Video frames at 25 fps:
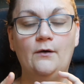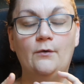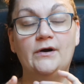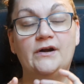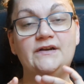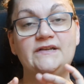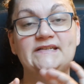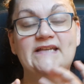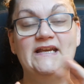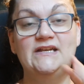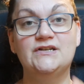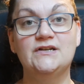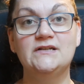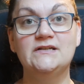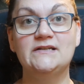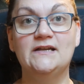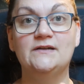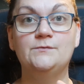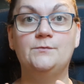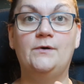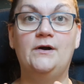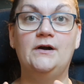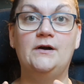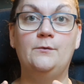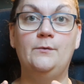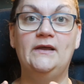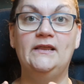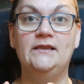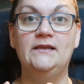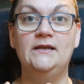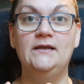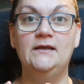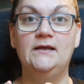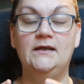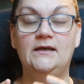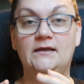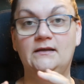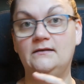organizations that work with
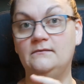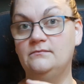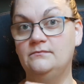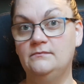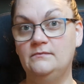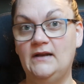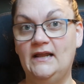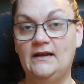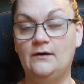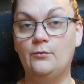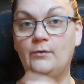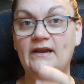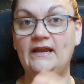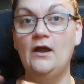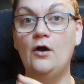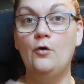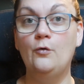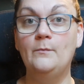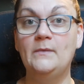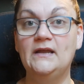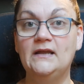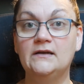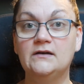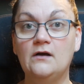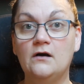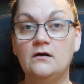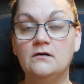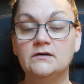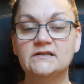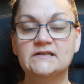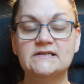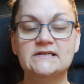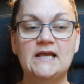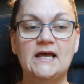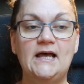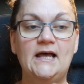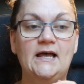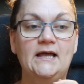like rehoming
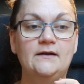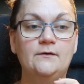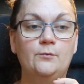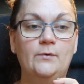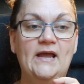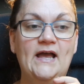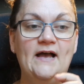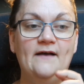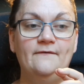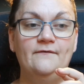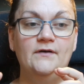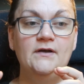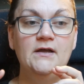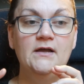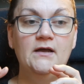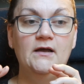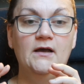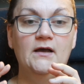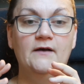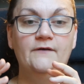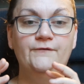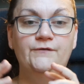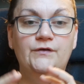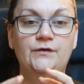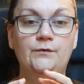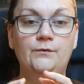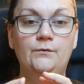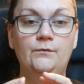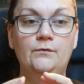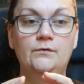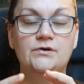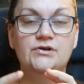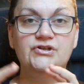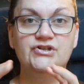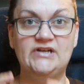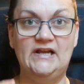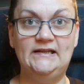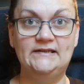dogs. We have a
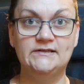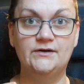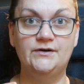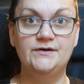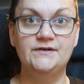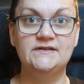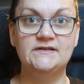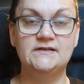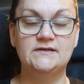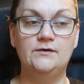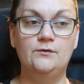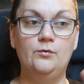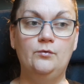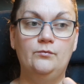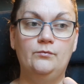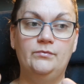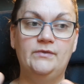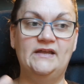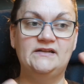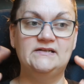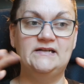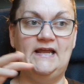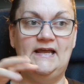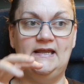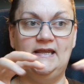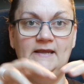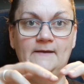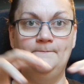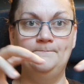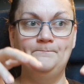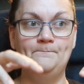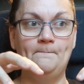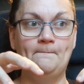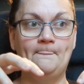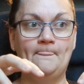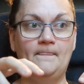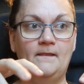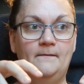few shelters that's like
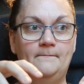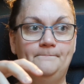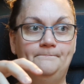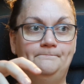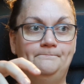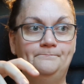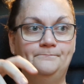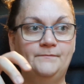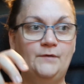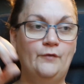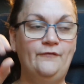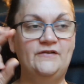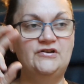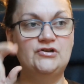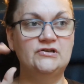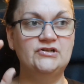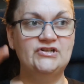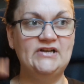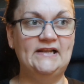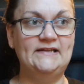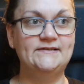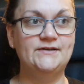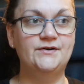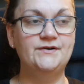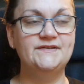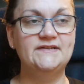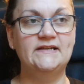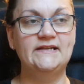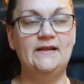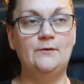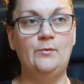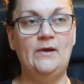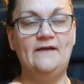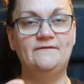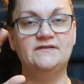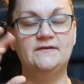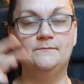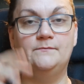official shelters, and
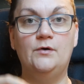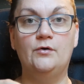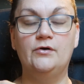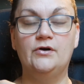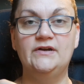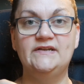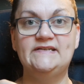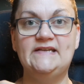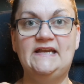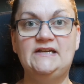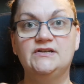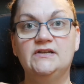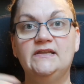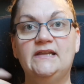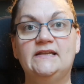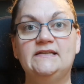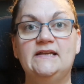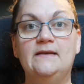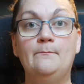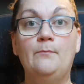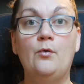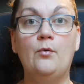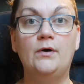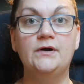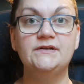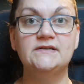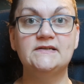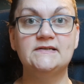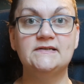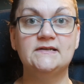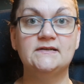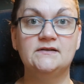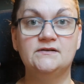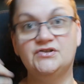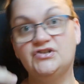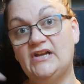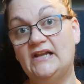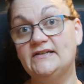then we have some organization that
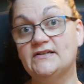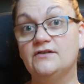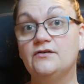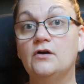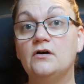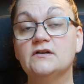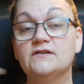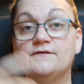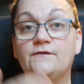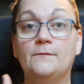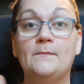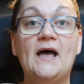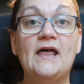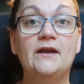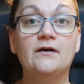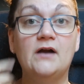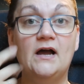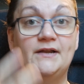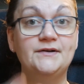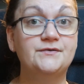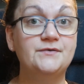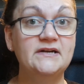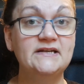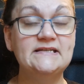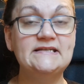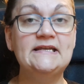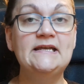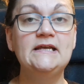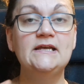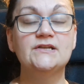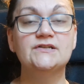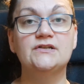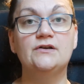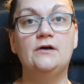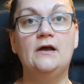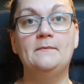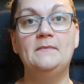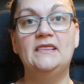imports shelter dogs from other countries.
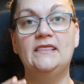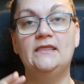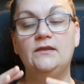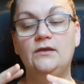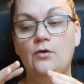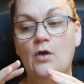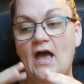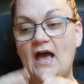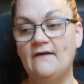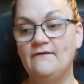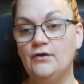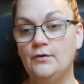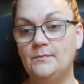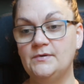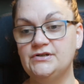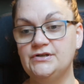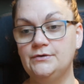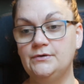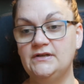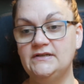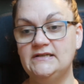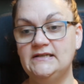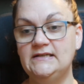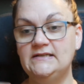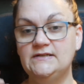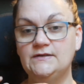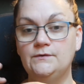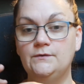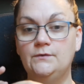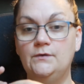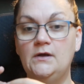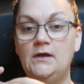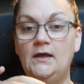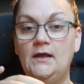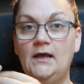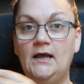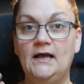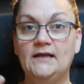So I mean, you have the opportunity
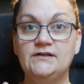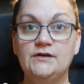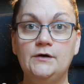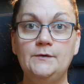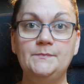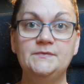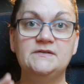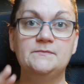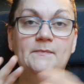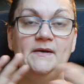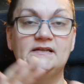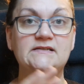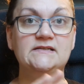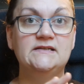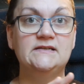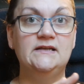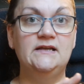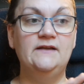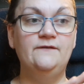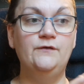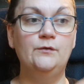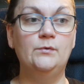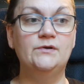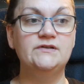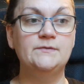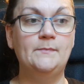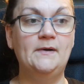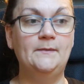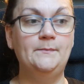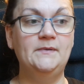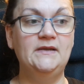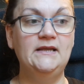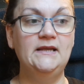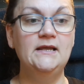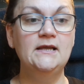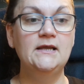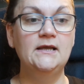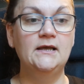to adopt, but if you want a
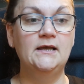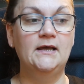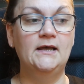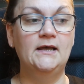puppy,